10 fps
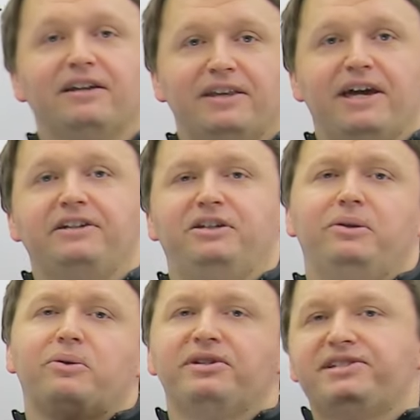then
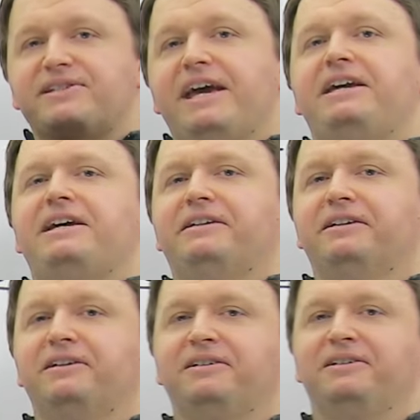you stay
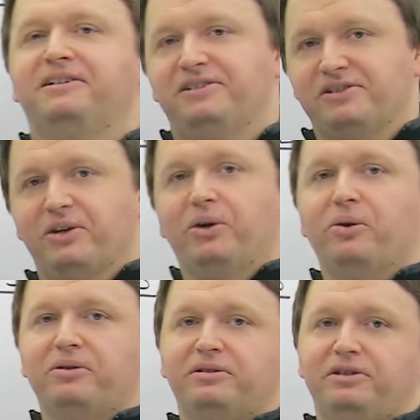in.
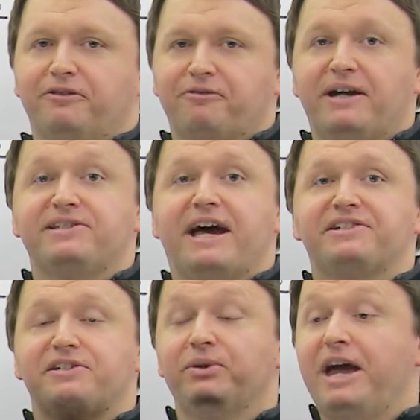So your friends
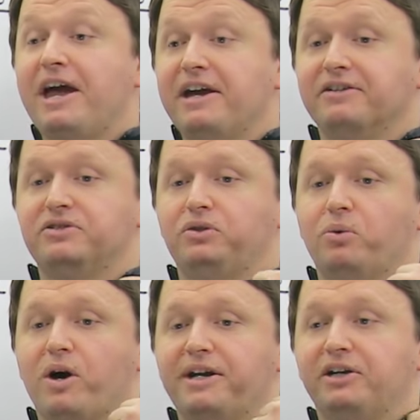ask you, hey, do you
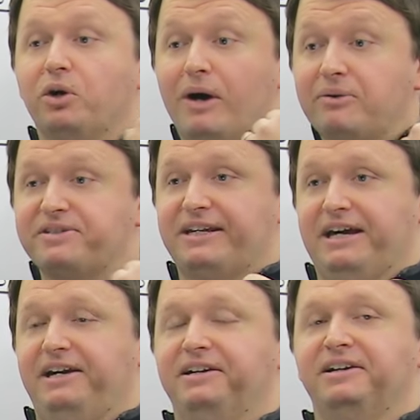want to go out
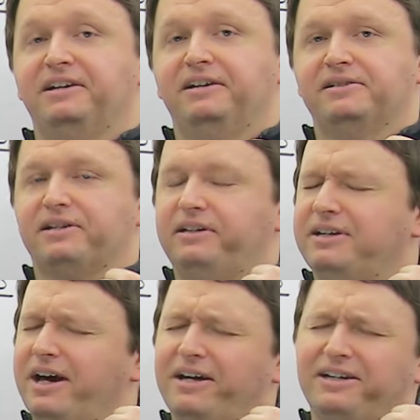tonight? Say,
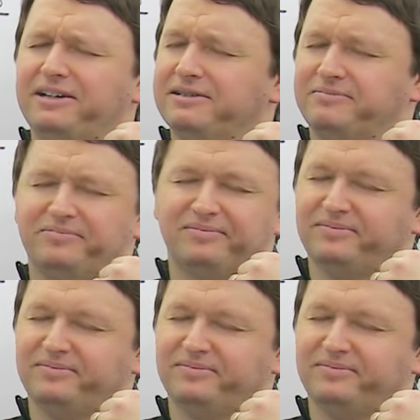no,